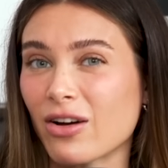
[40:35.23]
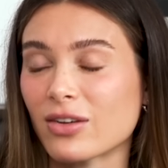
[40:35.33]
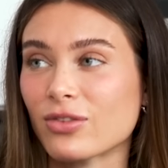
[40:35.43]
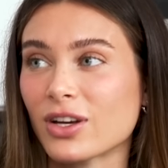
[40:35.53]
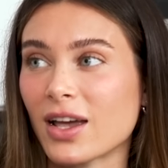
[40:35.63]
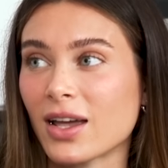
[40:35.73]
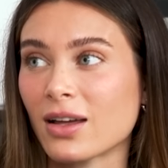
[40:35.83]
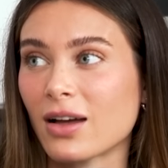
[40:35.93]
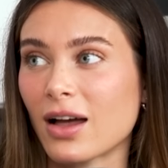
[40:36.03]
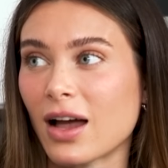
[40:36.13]
out every
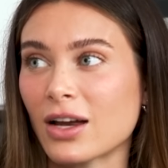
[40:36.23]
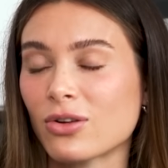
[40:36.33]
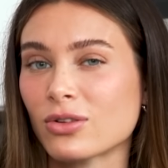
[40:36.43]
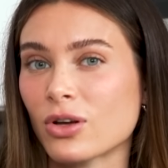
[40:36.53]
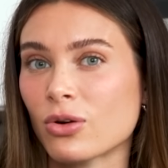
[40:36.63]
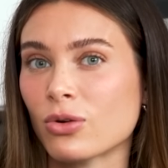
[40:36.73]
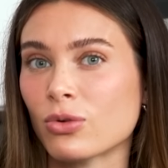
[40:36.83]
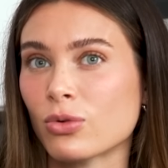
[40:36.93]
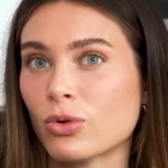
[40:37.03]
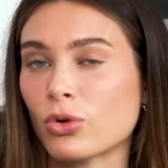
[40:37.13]
day, I don't
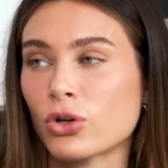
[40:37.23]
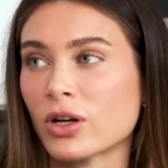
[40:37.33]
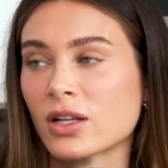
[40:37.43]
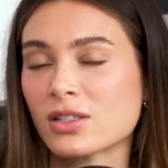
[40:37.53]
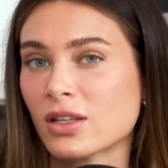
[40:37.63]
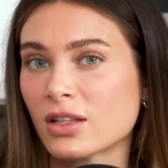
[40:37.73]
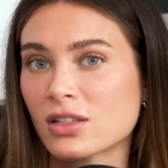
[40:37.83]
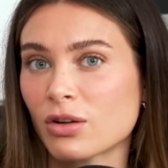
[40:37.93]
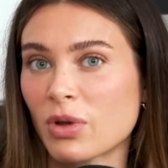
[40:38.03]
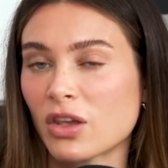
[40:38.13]
know who you're going to see that's
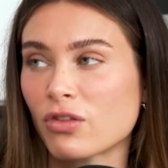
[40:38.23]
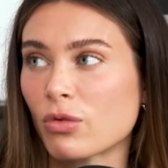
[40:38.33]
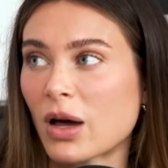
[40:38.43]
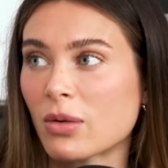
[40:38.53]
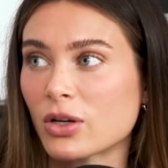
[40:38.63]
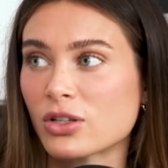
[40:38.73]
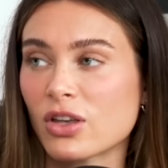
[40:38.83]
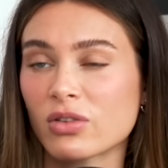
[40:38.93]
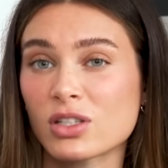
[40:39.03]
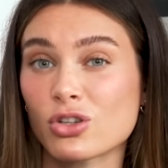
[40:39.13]
going to make you feel bad about
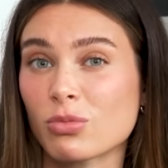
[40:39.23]
yourself, because